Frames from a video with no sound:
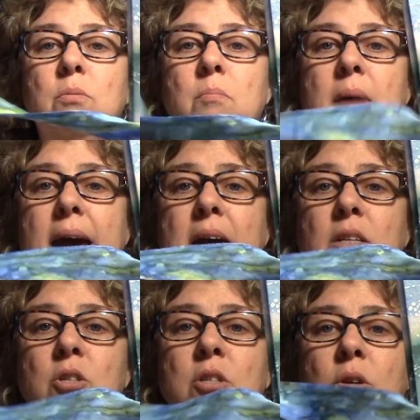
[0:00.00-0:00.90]

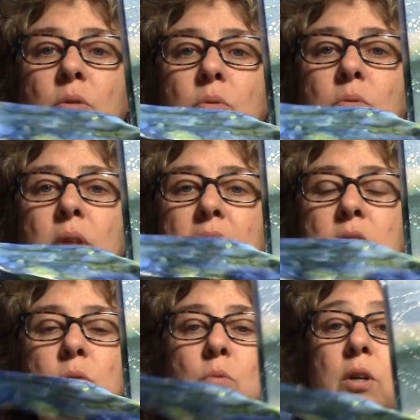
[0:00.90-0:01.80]
match, so
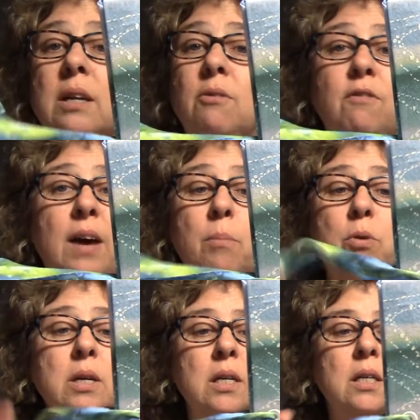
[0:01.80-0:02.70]
that's working with
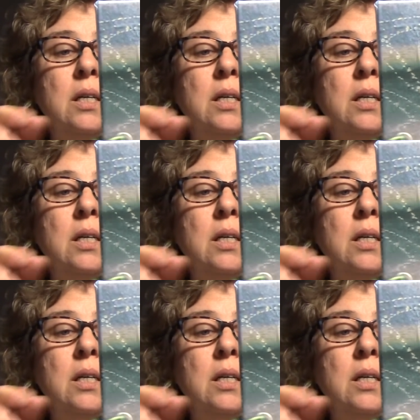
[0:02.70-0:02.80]
fabric.